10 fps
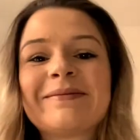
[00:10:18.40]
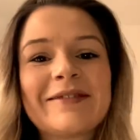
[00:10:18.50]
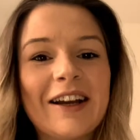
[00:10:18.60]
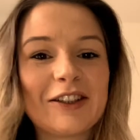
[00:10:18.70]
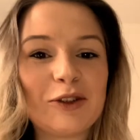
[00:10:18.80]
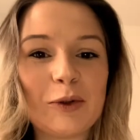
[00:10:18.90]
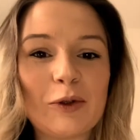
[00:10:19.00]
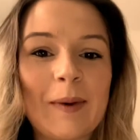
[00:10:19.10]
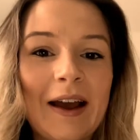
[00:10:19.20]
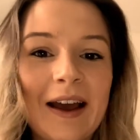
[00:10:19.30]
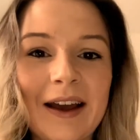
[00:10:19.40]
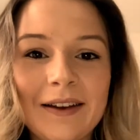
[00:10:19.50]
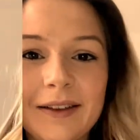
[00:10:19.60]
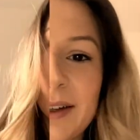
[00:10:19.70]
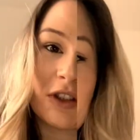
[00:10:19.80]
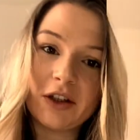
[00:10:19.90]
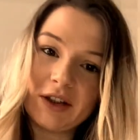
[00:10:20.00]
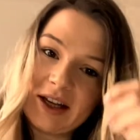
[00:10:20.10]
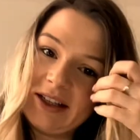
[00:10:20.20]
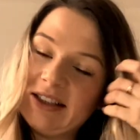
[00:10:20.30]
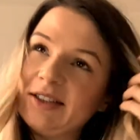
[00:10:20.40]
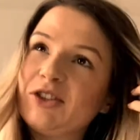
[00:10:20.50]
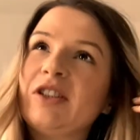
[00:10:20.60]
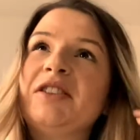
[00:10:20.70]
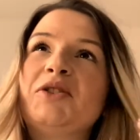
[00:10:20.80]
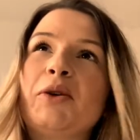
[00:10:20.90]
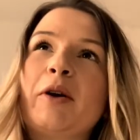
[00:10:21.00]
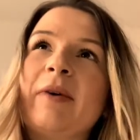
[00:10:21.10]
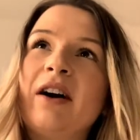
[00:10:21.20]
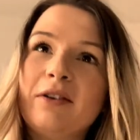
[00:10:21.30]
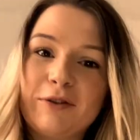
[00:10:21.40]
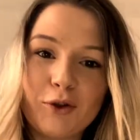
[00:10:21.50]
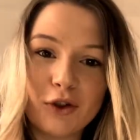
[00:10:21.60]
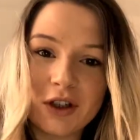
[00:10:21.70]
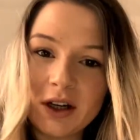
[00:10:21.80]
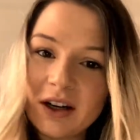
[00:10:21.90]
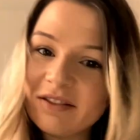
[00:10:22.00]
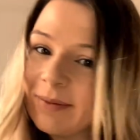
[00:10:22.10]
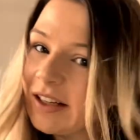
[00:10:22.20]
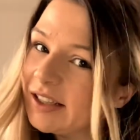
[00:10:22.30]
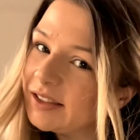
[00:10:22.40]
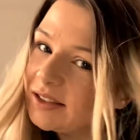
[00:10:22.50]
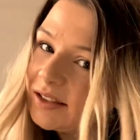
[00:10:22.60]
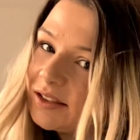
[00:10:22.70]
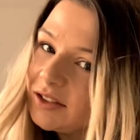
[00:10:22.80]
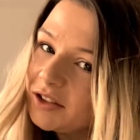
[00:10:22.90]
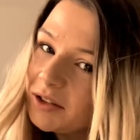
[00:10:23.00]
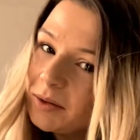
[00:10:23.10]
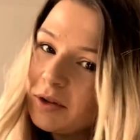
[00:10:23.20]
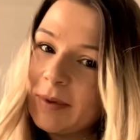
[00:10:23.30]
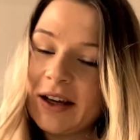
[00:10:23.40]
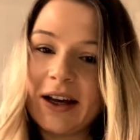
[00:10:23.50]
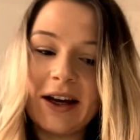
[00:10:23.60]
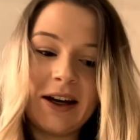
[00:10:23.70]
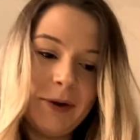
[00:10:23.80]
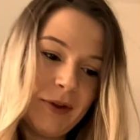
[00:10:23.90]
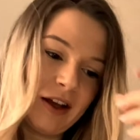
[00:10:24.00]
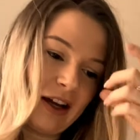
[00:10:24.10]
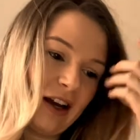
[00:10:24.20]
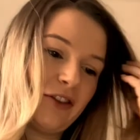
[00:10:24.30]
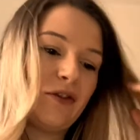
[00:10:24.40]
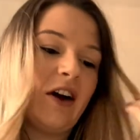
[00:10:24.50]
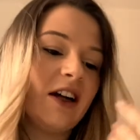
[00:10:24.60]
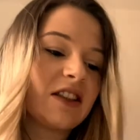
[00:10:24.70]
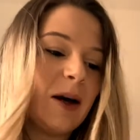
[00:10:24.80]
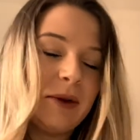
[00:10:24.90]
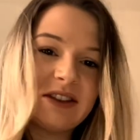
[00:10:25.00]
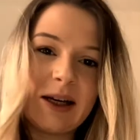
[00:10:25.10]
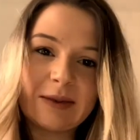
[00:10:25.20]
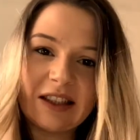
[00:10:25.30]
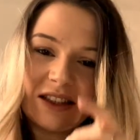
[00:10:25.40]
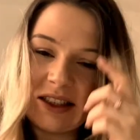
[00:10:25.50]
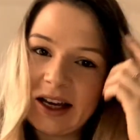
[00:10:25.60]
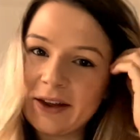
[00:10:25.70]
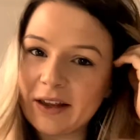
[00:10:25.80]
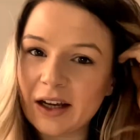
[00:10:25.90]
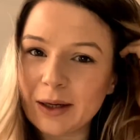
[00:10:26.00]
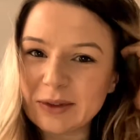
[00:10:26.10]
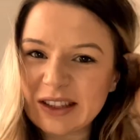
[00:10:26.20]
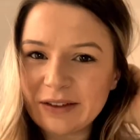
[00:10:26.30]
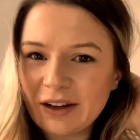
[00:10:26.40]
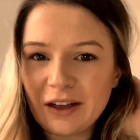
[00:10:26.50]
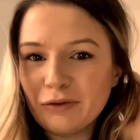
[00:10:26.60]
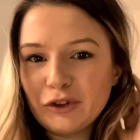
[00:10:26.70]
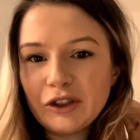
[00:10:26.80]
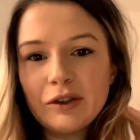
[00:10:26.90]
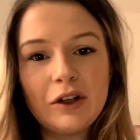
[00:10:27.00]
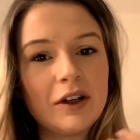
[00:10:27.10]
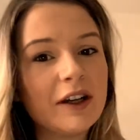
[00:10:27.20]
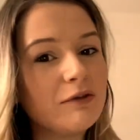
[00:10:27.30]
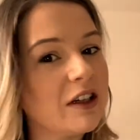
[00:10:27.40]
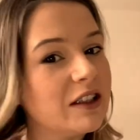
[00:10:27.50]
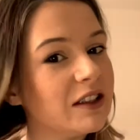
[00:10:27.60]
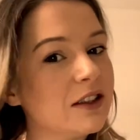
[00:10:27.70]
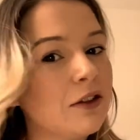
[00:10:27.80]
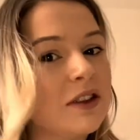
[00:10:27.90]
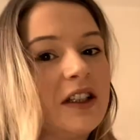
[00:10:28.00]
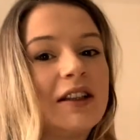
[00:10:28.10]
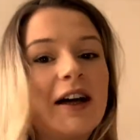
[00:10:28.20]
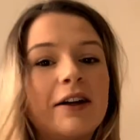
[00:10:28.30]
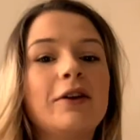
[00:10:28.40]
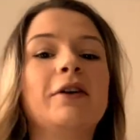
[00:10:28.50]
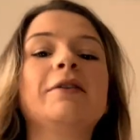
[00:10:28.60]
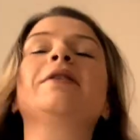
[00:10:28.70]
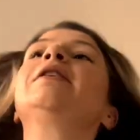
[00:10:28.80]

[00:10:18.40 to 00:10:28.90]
I'm gonna do all my hair and then so that literally took about 4.5 minutes to do all of my hair. The first couple of times I did it, I think I was leaving it in for too long. It really did not need that long.